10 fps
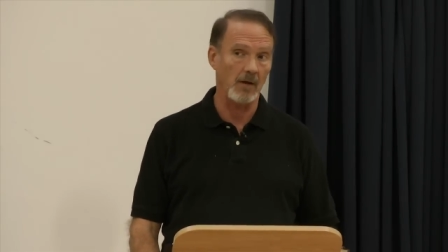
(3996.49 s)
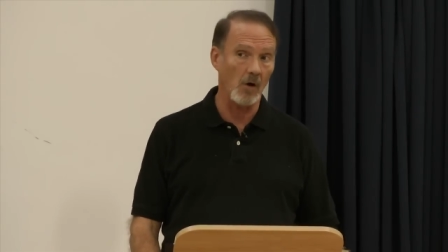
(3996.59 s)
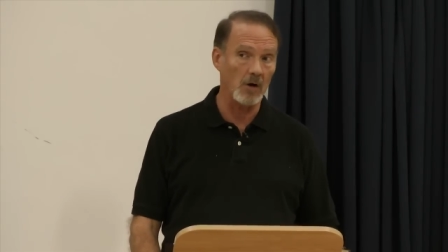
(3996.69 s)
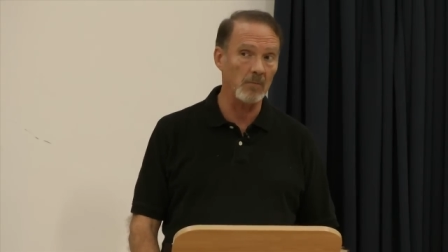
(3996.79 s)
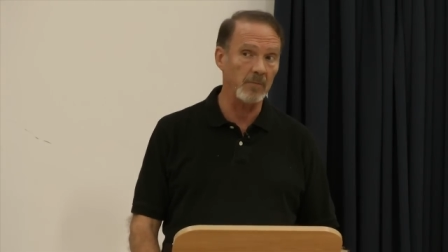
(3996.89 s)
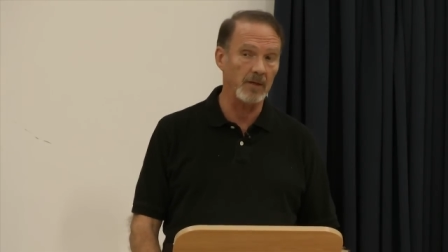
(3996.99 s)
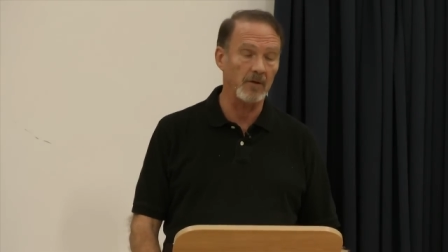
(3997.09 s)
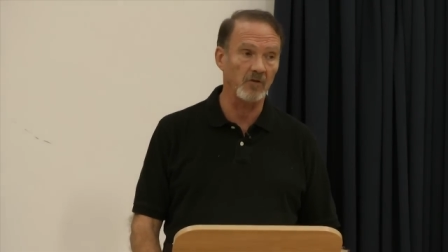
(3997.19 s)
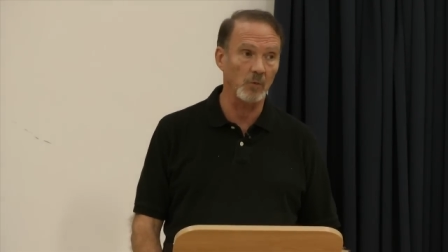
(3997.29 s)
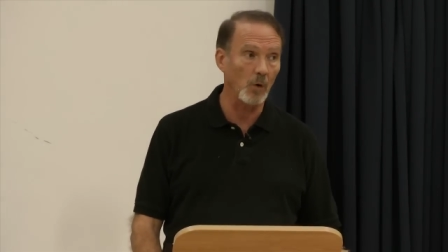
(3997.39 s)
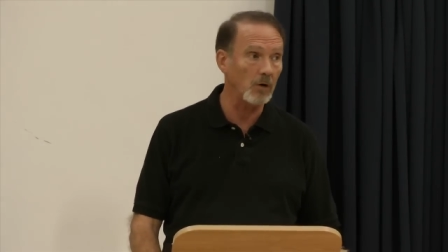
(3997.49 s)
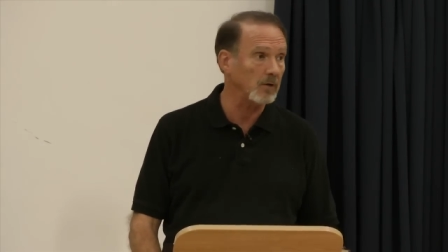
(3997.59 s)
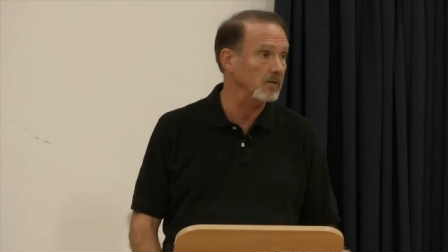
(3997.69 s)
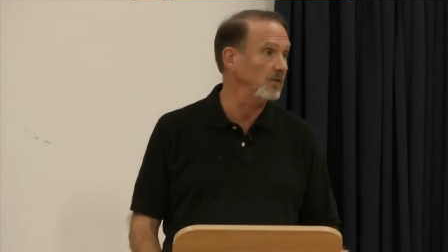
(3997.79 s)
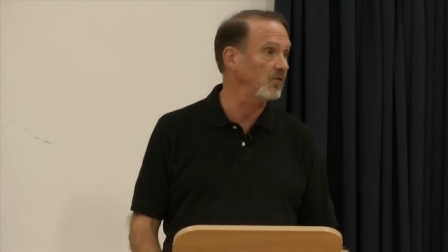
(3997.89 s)
arm that doesn't
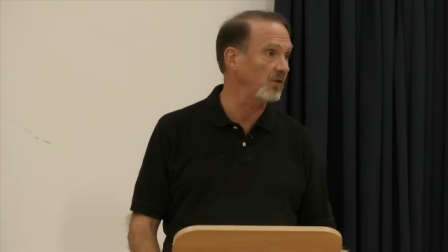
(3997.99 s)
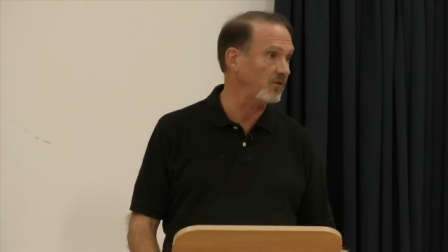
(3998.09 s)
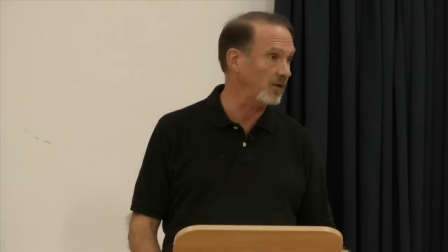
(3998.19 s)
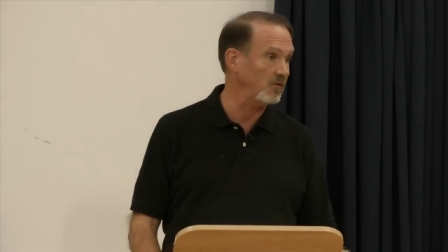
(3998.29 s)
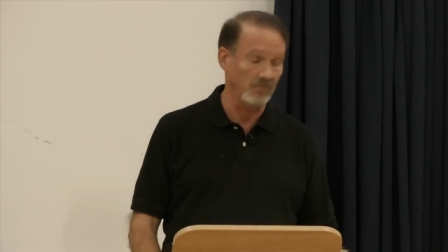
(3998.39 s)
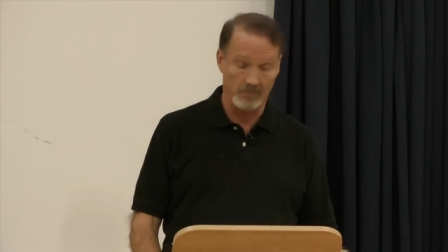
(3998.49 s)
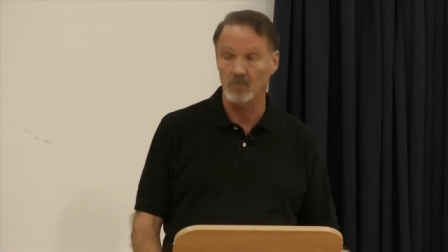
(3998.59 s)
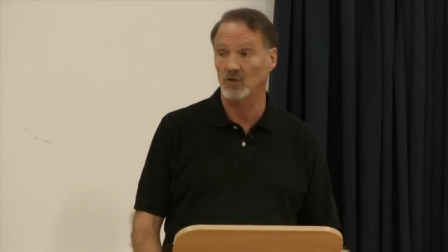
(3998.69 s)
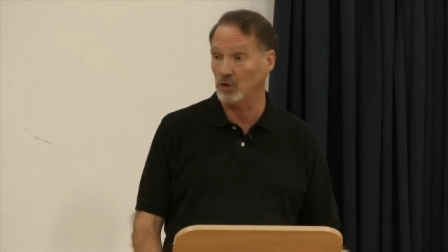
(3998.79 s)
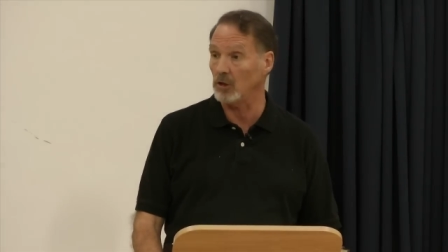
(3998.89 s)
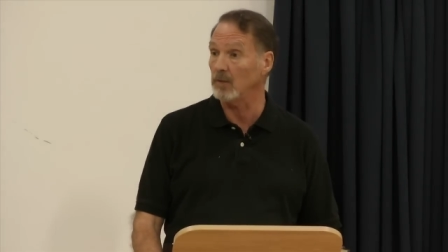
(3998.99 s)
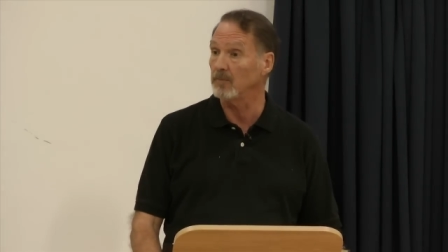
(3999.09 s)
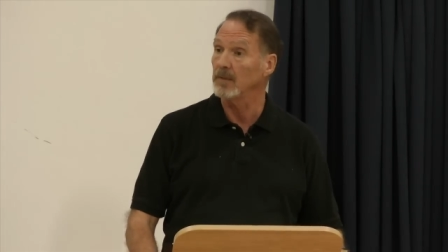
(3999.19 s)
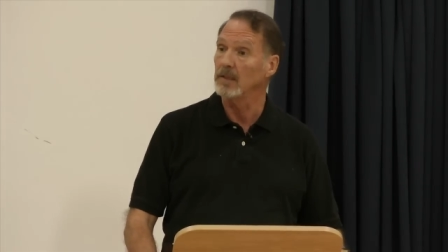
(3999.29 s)
work? And she says, sure.